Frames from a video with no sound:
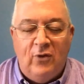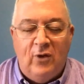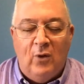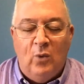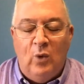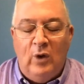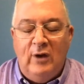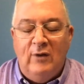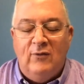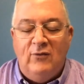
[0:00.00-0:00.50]
that
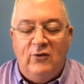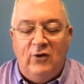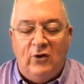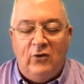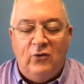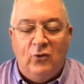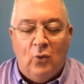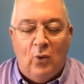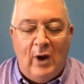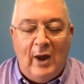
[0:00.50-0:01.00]
we have
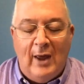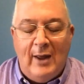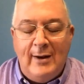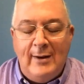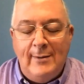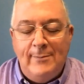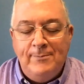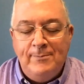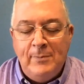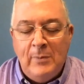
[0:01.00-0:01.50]
just
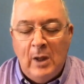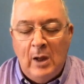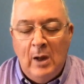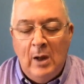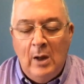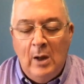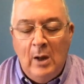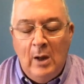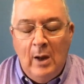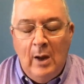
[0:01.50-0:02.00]
read
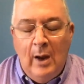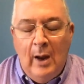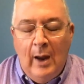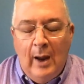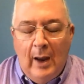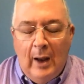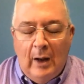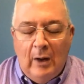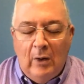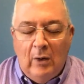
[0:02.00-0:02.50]

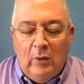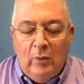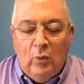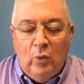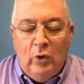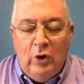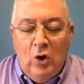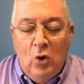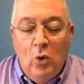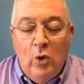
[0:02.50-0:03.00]
and
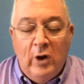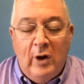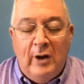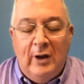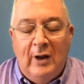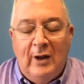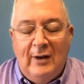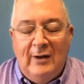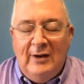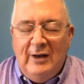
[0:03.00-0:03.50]
you would uh,
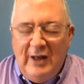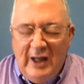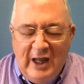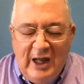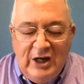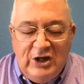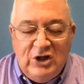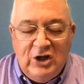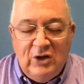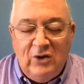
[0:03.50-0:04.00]

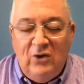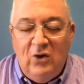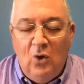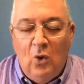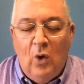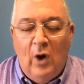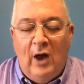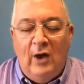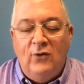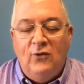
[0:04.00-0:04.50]
teach it
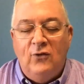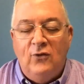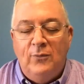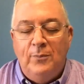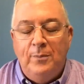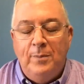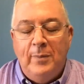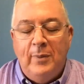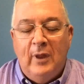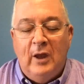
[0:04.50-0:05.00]
to us,
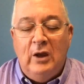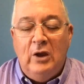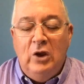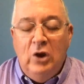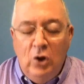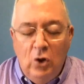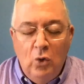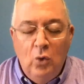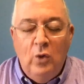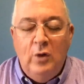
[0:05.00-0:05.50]
that
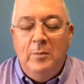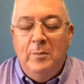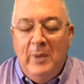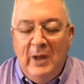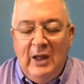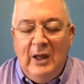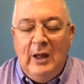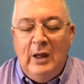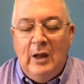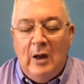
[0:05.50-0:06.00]
you would
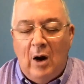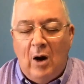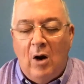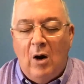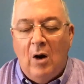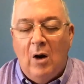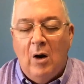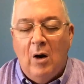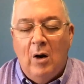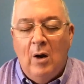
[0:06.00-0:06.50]
be
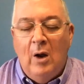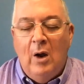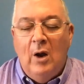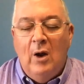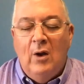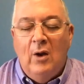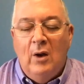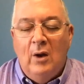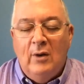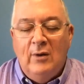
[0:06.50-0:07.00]
our
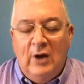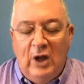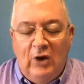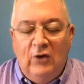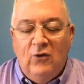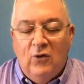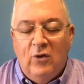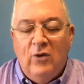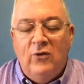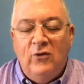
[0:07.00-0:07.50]

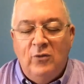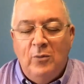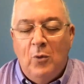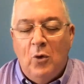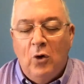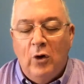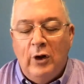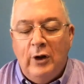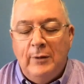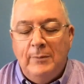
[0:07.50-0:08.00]
teacher this
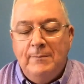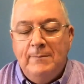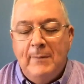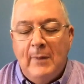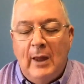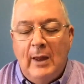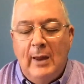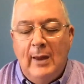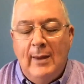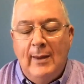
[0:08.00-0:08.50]
morning,
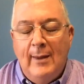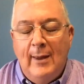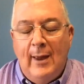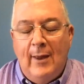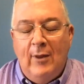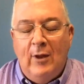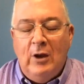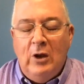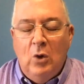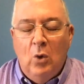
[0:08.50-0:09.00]

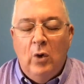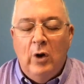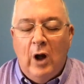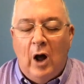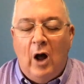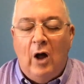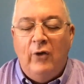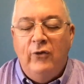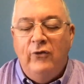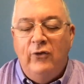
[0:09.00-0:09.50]
and that you would
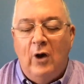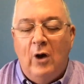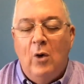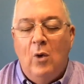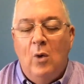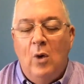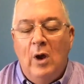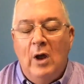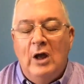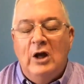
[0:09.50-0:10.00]

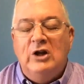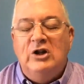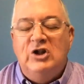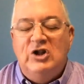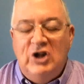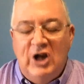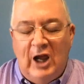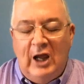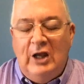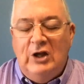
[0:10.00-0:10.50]
also
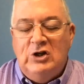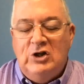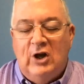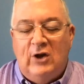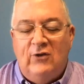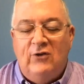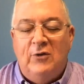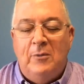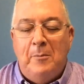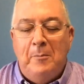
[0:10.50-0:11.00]
change
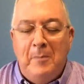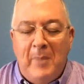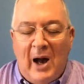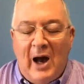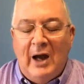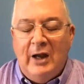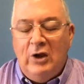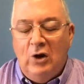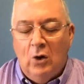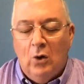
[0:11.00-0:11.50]
us
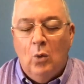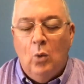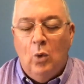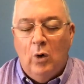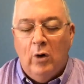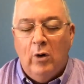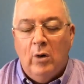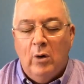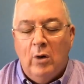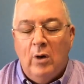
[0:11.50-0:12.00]
by your
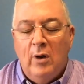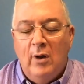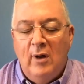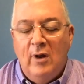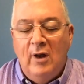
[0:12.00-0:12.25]
word.